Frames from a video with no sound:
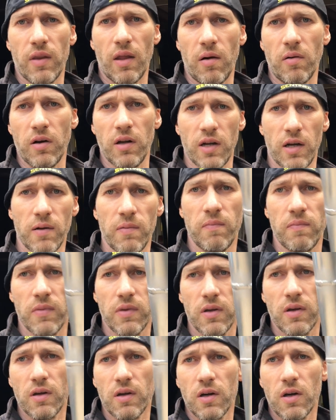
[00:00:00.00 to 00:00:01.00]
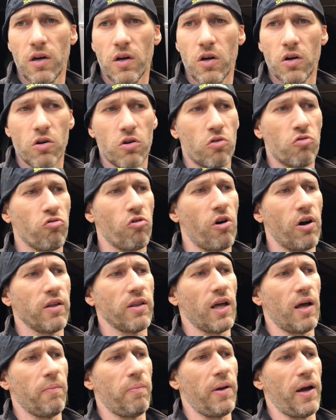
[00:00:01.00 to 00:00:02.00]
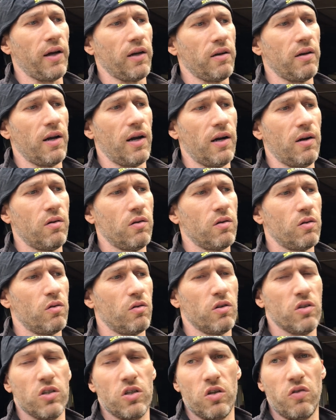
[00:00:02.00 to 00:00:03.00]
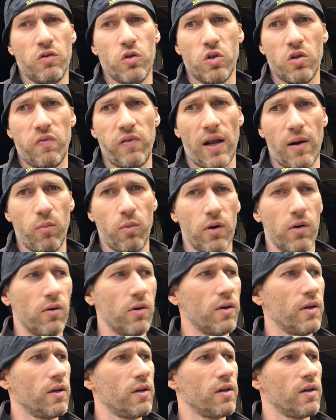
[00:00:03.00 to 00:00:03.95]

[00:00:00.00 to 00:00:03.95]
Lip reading: I'm gonna grind that back now, obviously you've used a flat wheel,